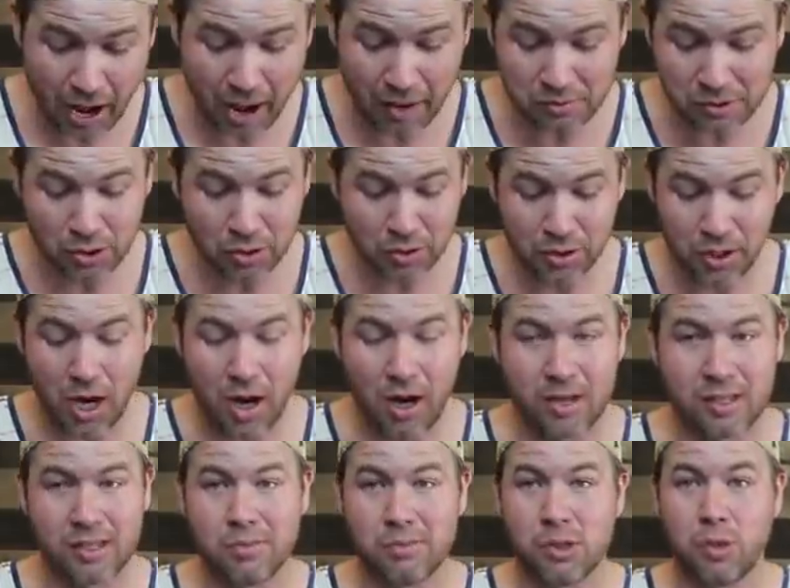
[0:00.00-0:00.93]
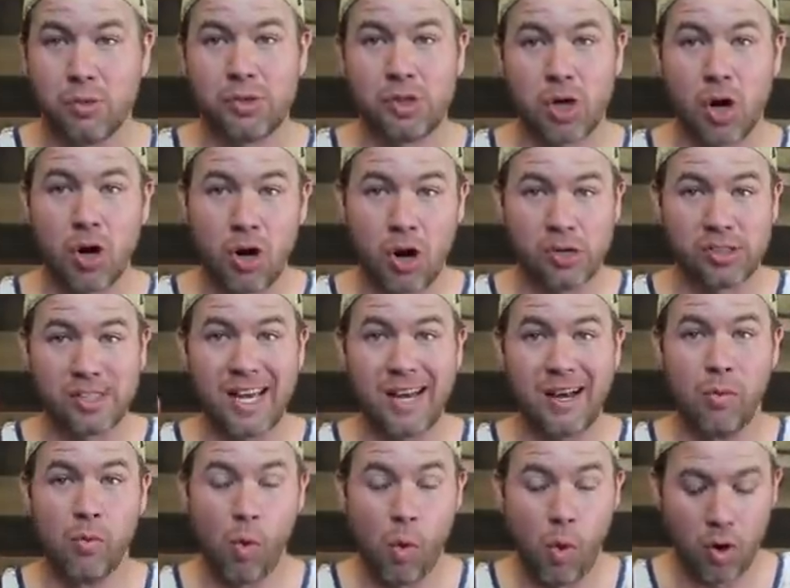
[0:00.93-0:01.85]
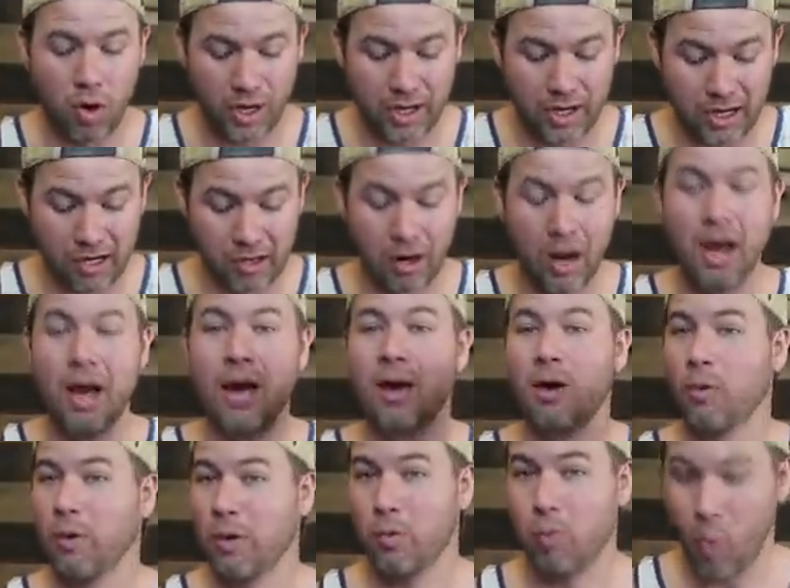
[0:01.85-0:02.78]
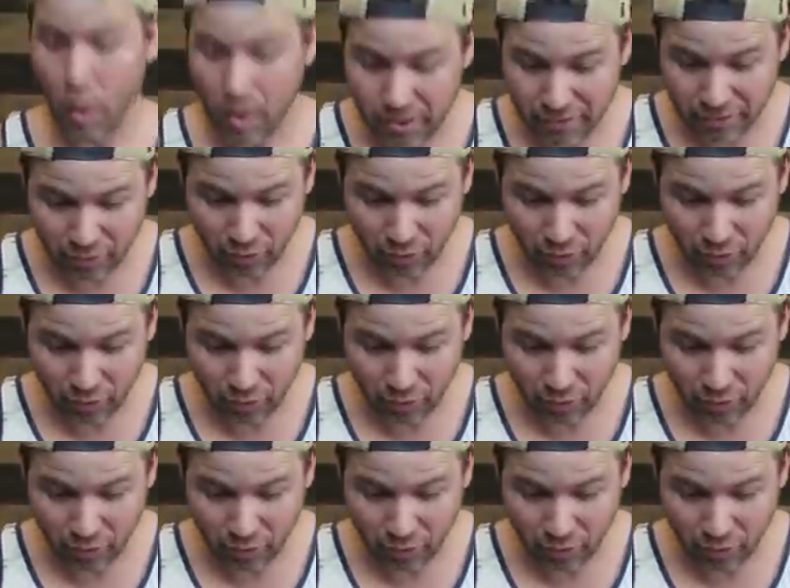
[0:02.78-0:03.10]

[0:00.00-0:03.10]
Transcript: absolutely awesome. So we started our second war here. We won the